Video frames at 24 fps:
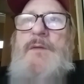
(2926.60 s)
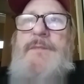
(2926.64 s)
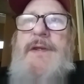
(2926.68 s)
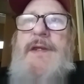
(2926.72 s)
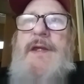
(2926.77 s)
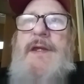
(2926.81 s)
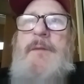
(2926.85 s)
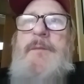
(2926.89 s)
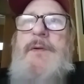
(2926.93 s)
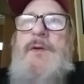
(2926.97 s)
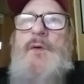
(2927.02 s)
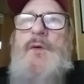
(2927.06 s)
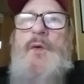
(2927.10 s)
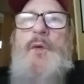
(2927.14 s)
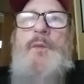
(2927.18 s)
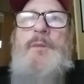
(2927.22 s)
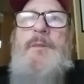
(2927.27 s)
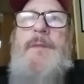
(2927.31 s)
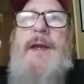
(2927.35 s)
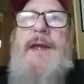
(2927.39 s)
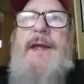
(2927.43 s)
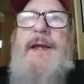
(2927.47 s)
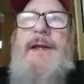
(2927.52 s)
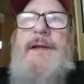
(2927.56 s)
me, I'm an
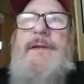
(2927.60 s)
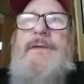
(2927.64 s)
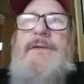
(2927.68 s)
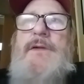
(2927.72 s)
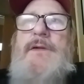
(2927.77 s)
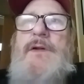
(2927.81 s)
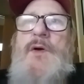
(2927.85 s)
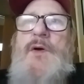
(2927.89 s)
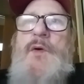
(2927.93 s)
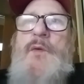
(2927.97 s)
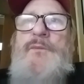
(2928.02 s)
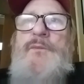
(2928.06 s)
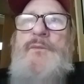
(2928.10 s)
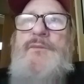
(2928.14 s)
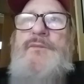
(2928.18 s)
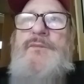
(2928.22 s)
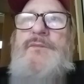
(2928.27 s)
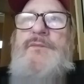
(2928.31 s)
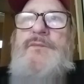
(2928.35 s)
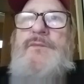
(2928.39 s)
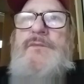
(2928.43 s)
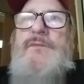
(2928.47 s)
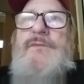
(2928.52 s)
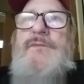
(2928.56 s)
old man, you know.
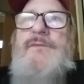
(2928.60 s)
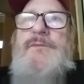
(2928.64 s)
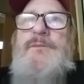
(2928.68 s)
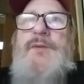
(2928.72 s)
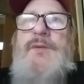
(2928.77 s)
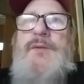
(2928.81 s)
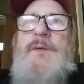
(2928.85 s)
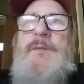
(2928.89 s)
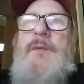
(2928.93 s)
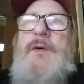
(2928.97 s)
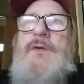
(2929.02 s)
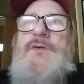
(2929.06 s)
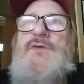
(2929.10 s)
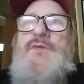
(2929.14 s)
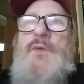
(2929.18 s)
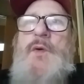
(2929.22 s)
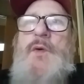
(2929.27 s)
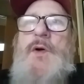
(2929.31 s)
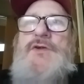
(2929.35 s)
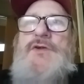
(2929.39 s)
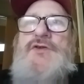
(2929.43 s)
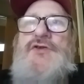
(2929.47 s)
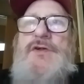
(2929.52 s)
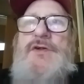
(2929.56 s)
Pretty much
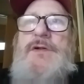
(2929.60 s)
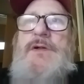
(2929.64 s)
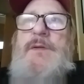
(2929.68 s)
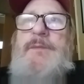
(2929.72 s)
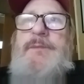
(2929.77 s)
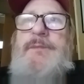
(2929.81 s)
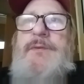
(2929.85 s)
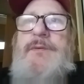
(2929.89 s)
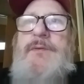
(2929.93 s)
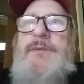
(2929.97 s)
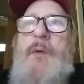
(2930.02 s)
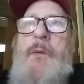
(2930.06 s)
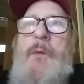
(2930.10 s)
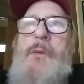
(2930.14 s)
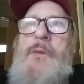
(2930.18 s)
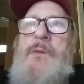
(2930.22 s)
washed up.